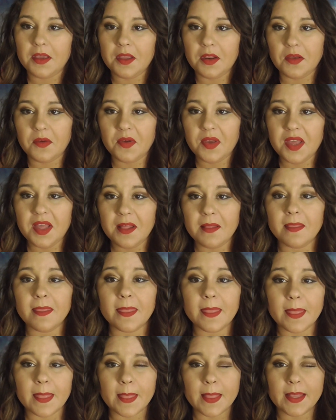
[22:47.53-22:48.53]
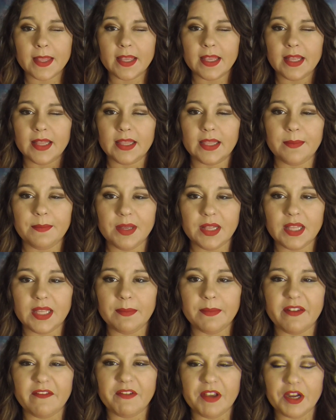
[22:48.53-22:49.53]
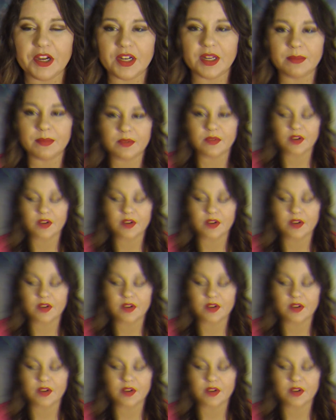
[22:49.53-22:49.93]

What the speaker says: You know what? Let me clean my fingertips